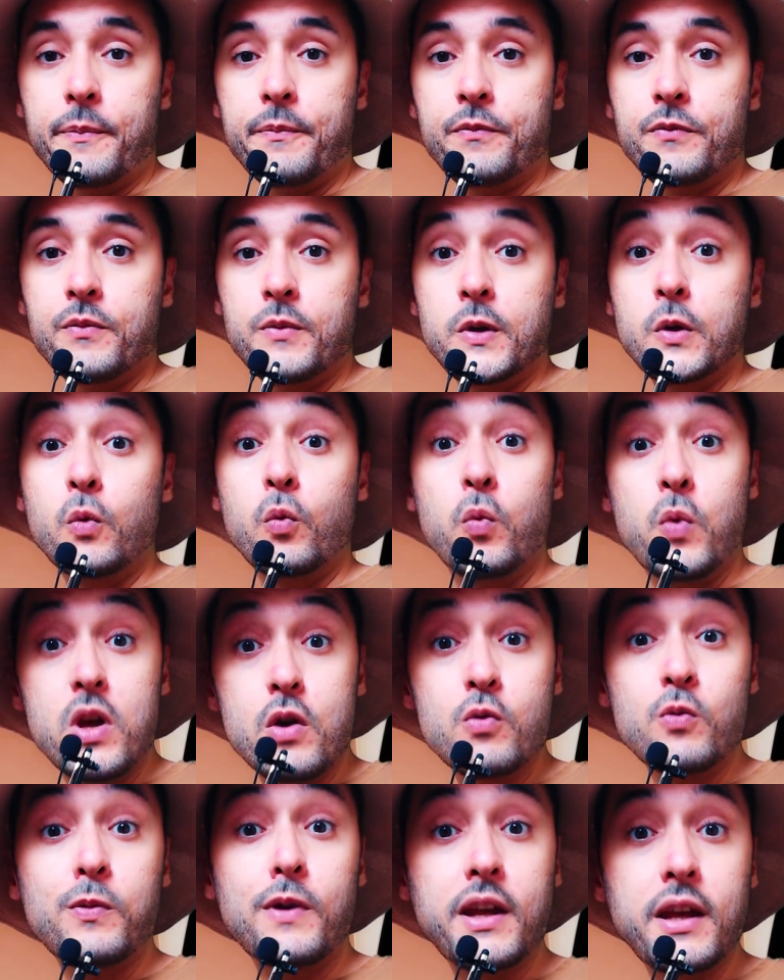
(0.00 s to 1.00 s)
You will
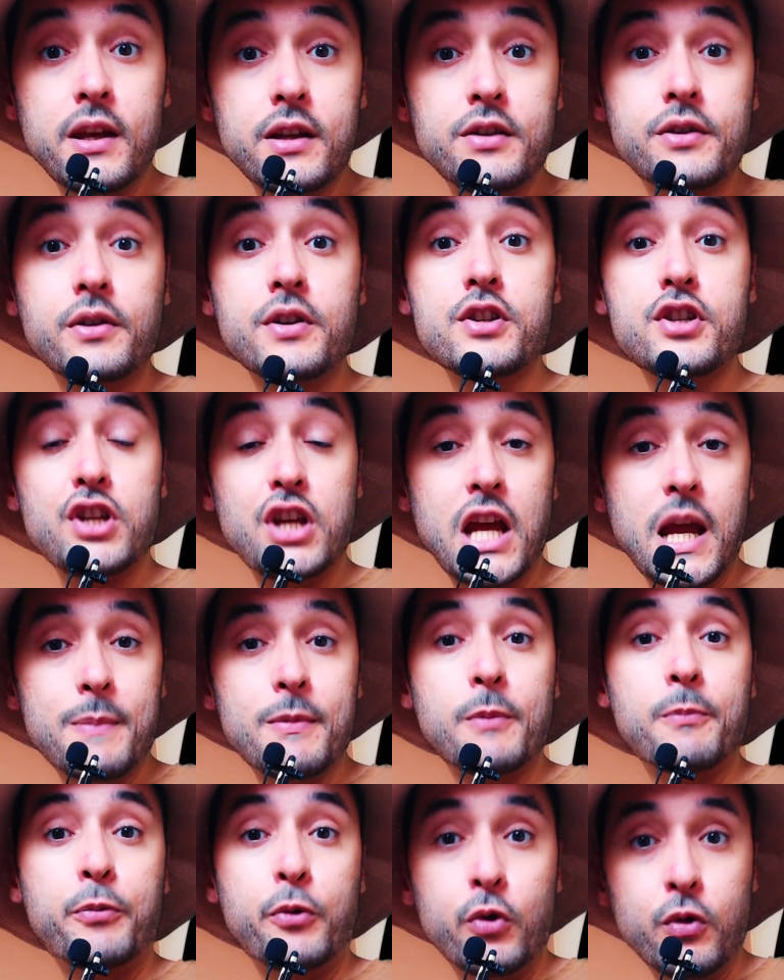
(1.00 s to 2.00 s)
need your GM
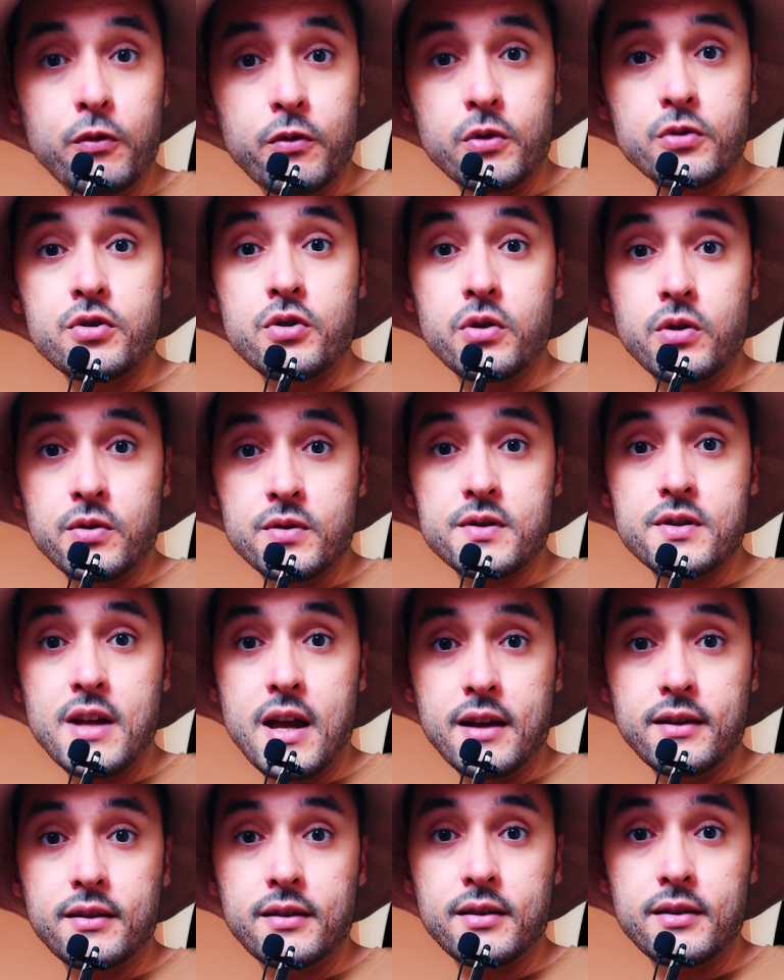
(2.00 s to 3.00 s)
approval to use
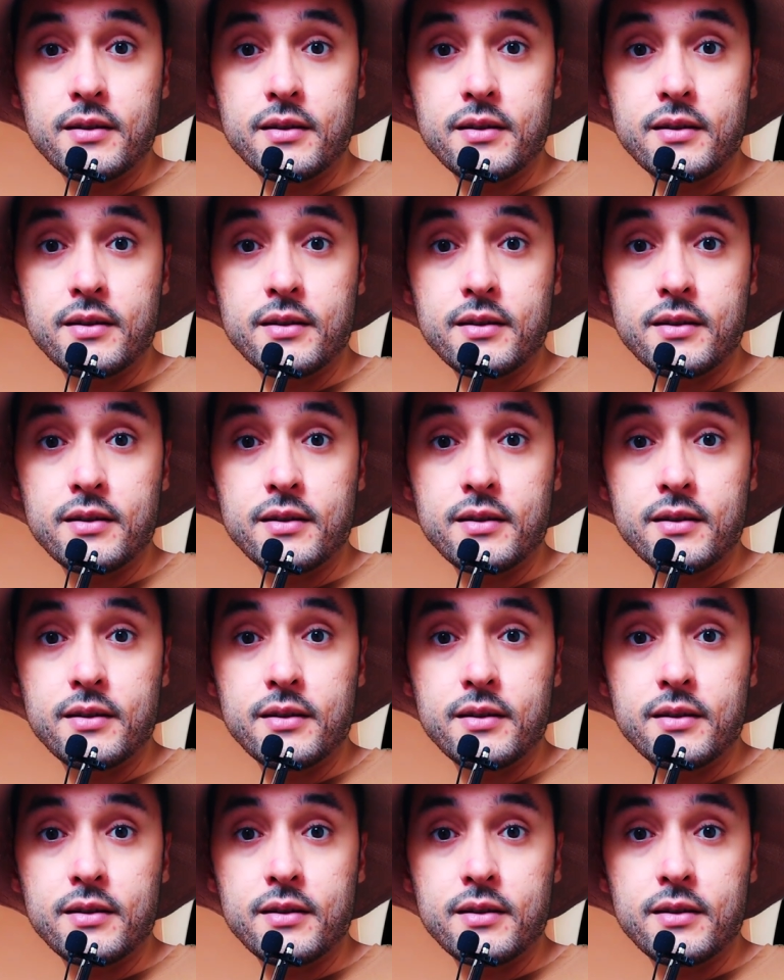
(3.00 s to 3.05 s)
that.